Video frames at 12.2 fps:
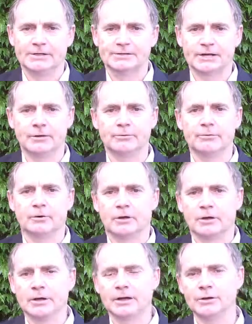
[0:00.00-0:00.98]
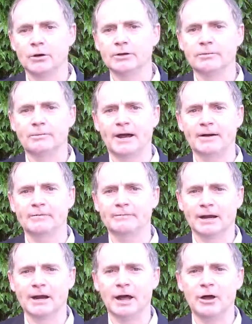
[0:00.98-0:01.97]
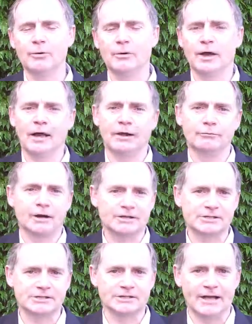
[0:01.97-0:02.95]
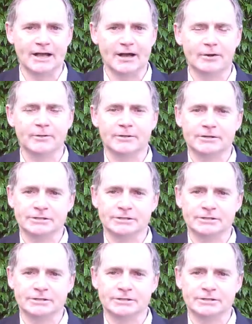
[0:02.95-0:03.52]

So click on the button below and register now